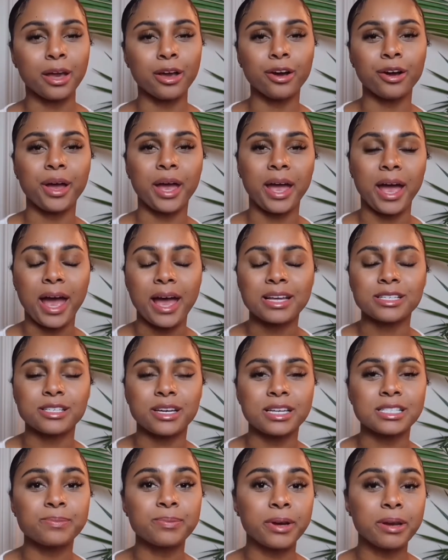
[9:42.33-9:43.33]
Okay guys, so
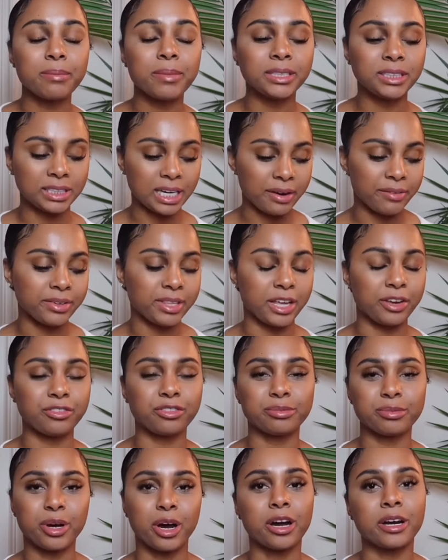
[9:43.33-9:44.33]
that's pretty much everything
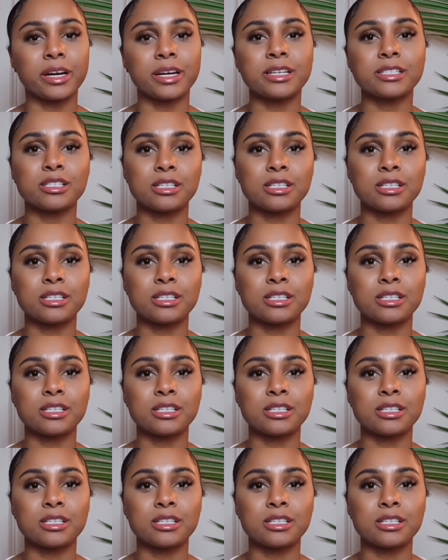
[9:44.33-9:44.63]
from Carter.